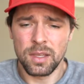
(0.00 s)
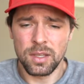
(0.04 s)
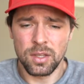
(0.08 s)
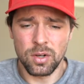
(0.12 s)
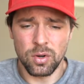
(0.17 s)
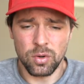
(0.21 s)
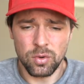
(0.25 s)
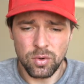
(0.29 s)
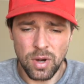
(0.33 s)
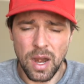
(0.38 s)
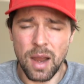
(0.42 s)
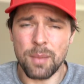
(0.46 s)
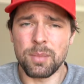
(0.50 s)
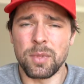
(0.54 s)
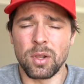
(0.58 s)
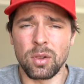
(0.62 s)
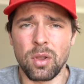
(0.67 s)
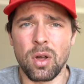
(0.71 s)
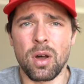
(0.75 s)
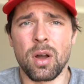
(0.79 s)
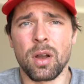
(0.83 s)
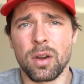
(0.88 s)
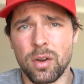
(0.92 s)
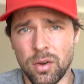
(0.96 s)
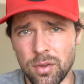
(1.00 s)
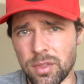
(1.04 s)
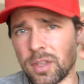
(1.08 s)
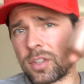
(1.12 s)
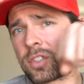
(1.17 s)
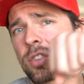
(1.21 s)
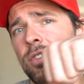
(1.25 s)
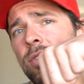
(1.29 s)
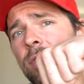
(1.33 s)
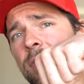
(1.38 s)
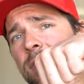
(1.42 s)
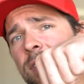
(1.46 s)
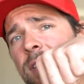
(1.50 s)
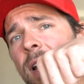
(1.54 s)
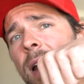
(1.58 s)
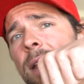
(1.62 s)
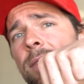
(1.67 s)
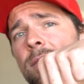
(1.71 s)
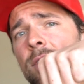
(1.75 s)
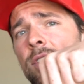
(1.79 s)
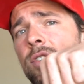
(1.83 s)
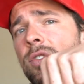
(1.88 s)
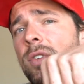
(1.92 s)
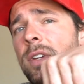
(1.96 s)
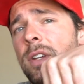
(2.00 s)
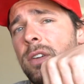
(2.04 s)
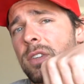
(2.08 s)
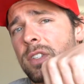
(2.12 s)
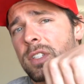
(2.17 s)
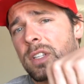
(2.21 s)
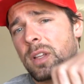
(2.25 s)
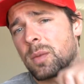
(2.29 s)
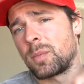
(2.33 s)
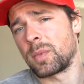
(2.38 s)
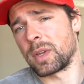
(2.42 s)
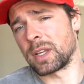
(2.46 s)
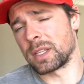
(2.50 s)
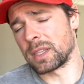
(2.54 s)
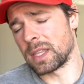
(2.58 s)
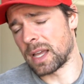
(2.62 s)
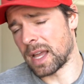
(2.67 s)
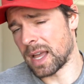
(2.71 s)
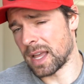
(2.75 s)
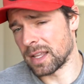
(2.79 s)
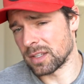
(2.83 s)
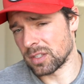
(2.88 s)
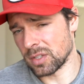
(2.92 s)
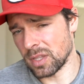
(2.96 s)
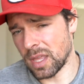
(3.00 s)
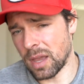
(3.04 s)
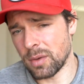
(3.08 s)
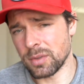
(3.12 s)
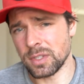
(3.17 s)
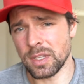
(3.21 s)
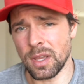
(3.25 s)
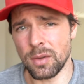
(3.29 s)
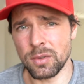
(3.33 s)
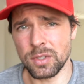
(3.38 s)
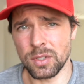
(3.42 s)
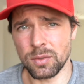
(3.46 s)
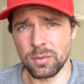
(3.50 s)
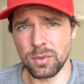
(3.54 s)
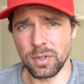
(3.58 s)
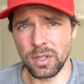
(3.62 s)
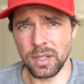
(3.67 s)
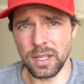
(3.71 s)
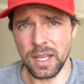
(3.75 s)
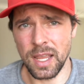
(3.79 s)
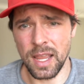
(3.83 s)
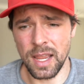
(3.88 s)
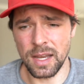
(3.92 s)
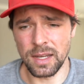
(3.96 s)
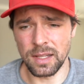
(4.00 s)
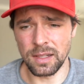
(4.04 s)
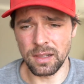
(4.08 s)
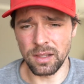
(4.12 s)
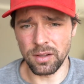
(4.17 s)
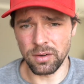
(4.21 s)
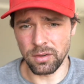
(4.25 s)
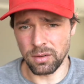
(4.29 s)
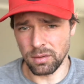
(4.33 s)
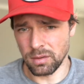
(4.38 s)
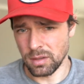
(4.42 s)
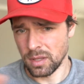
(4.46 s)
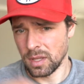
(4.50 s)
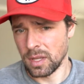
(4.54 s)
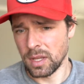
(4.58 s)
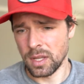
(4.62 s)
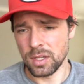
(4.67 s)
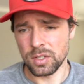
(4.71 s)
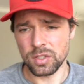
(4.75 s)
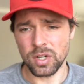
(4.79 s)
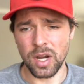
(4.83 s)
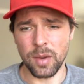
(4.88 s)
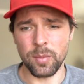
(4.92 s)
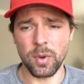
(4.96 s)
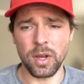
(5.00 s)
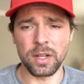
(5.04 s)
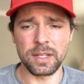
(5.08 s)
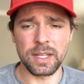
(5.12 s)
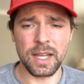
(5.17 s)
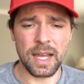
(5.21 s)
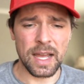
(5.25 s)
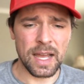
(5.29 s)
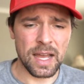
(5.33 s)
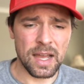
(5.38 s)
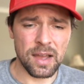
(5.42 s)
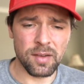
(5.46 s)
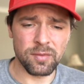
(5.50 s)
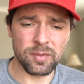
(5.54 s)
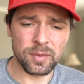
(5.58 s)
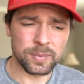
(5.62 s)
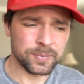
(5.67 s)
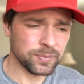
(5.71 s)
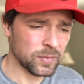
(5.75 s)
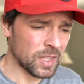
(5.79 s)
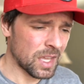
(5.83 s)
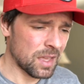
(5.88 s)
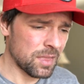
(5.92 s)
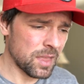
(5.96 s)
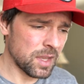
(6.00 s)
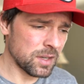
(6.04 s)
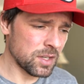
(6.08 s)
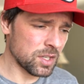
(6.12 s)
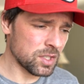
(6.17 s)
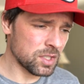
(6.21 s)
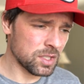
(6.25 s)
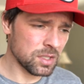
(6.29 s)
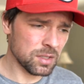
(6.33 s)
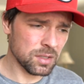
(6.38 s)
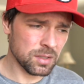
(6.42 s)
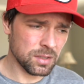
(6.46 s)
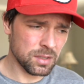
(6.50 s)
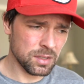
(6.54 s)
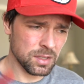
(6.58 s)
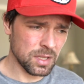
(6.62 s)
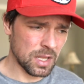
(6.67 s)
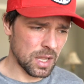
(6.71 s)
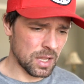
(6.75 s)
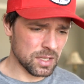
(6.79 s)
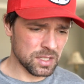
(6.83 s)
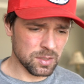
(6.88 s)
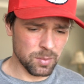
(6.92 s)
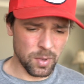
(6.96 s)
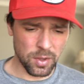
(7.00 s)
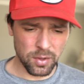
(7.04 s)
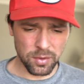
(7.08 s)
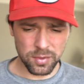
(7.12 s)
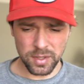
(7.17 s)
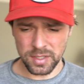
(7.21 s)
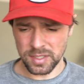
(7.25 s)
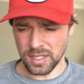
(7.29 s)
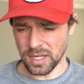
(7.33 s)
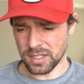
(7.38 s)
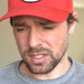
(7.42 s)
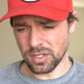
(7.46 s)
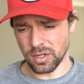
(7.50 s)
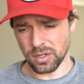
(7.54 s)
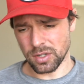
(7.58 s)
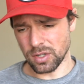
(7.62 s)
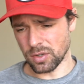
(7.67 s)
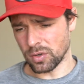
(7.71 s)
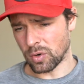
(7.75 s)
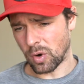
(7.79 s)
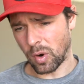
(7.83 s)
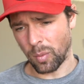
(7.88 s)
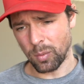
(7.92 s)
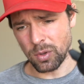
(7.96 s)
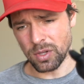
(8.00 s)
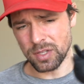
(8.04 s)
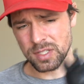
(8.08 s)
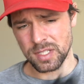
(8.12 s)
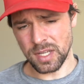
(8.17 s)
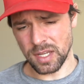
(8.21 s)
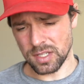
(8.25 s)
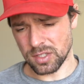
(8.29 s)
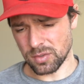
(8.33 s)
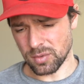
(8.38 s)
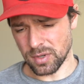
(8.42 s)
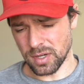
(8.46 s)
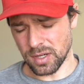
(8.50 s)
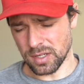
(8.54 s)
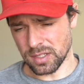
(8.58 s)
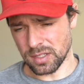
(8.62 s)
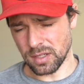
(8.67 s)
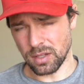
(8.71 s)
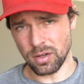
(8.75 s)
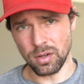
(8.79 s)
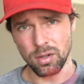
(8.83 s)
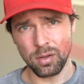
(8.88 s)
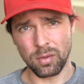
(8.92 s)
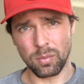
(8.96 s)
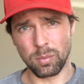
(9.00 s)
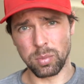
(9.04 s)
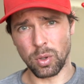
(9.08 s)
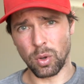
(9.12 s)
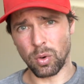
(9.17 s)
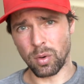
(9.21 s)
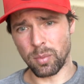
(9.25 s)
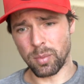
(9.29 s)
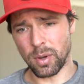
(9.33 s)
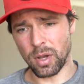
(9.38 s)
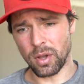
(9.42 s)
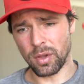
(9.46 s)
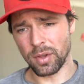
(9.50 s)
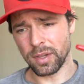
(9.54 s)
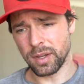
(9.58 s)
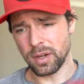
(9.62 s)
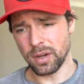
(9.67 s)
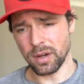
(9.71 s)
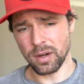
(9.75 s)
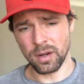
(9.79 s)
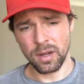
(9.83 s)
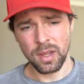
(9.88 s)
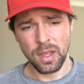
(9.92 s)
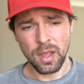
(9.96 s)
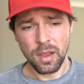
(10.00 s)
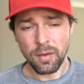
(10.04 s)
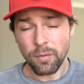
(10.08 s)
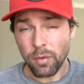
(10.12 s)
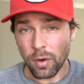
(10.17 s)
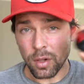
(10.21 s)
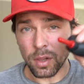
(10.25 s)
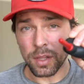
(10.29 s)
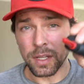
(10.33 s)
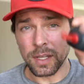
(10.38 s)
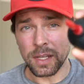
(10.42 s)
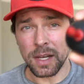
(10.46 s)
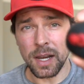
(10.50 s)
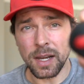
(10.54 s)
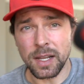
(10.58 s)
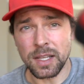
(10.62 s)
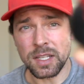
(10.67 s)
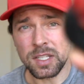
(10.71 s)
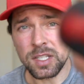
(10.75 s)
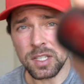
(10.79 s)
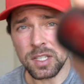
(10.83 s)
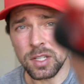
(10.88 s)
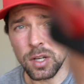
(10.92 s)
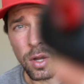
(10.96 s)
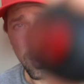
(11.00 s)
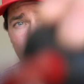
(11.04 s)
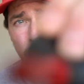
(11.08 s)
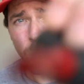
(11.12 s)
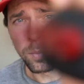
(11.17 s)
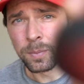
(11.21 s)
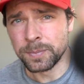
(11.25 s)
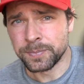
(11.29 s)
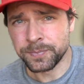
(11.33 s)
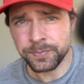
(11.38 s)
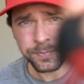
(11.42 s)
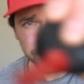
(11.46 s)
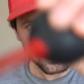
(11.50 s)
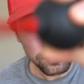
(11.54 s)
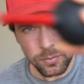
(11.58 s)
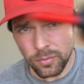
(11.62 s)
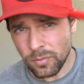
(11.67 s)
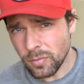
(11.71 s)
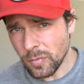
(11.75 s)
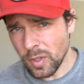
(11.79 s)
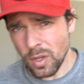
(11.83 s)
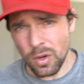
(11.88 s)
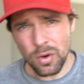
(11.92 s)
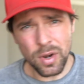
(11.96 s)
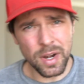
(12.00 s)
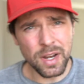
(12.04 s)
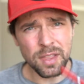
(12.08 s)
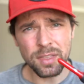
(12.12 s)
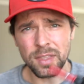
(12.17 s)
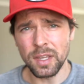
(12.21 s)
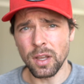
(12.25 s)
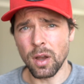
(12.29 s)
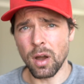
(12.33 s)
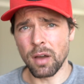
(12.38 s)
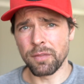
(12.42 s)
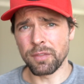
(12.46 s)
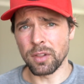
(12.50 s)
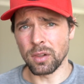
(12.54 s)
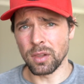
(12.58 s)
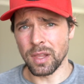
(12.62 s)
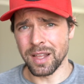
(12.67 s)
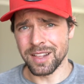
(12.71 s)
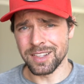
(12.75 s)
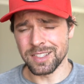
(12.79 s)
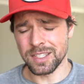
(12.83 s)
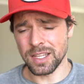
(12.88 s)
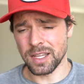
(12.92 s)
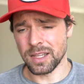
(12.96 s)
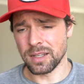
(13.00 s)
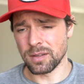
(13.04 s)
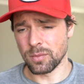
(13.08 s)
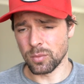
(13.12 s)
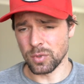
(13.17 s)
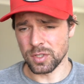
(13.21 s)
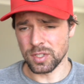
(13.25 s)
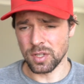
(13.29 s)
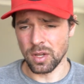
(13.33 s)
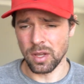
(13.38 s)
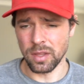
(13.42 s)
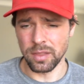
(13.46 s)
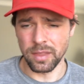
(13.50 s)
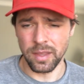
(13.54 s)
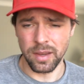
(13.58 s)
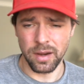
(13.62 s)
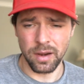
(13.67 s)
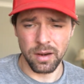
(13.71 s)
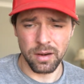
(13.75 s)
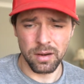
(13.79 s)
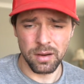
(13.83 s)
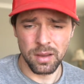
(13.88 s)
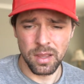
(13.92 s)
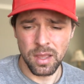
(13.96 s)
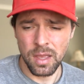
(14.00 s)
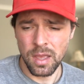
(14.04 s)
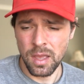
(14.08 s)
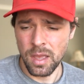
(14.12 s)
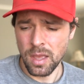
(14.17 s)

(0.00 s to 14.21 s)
the log or the tree side of the tree or something like that. So that was a really handy little tripod to have. And then just some other things I took, your normal accessories, little blower ball here for cleaning any snow or anything off the lens that was on there.